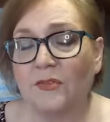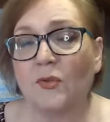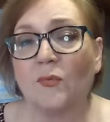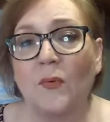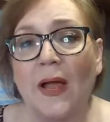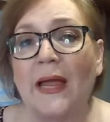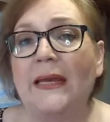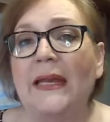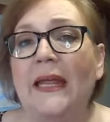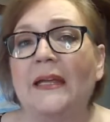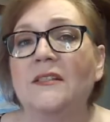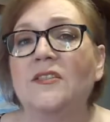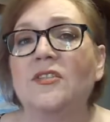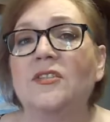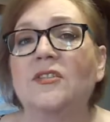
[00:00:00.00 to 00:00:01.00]
The right
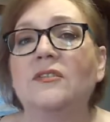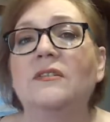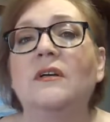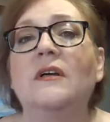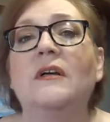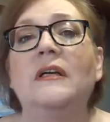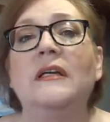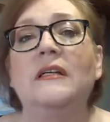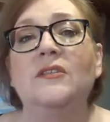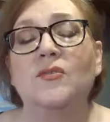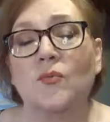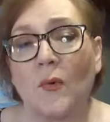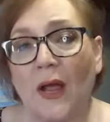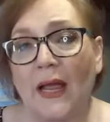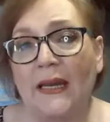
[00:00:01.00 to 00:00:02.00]
answer
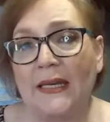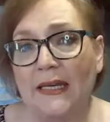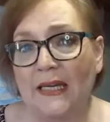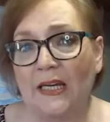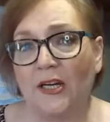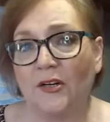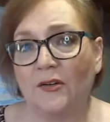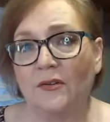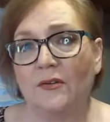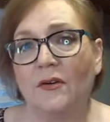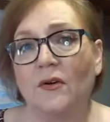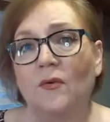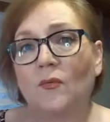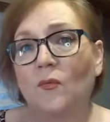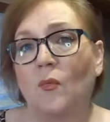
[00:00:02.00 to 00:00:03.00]
is right here,
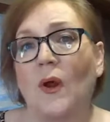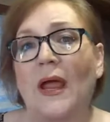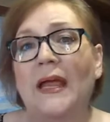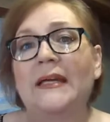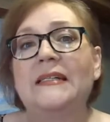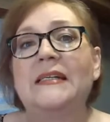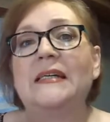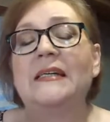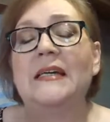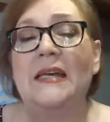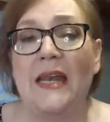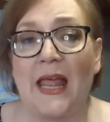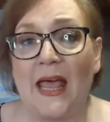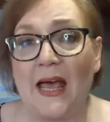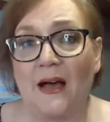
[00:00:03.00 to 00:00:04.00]
right
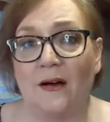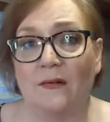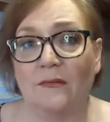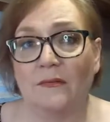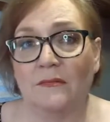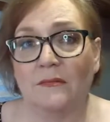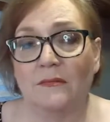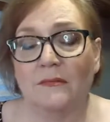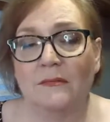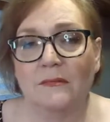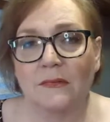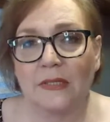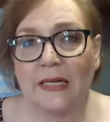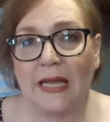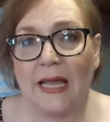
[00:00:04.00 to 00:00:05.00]
now.
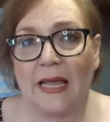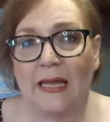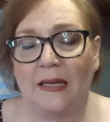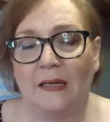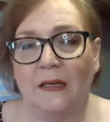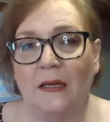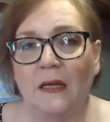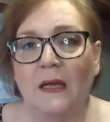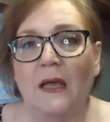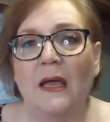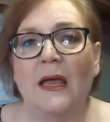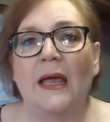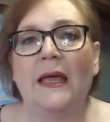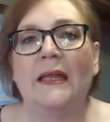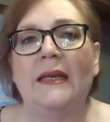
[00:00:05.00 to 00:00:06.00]
Okay.
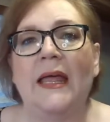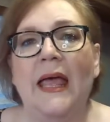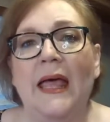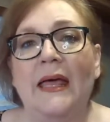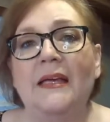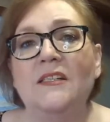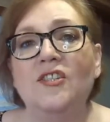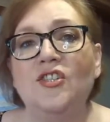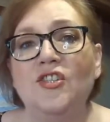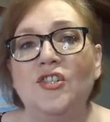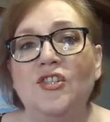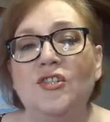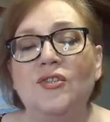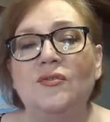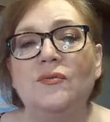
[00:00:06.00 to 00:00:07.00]
And as
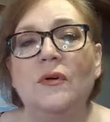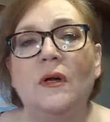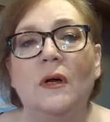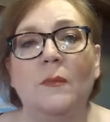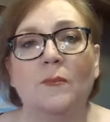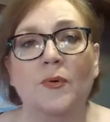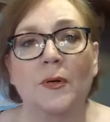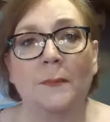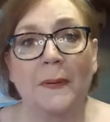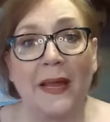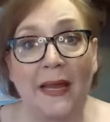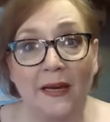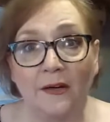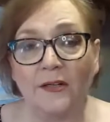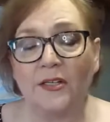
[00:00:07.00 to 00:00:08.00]
you
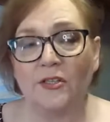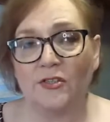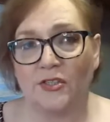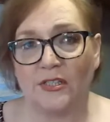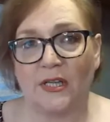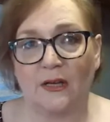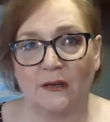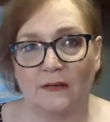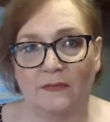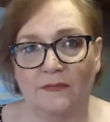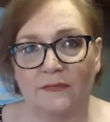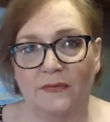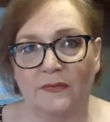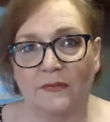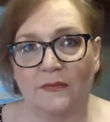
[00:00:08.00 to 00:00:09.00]
prepare yourself,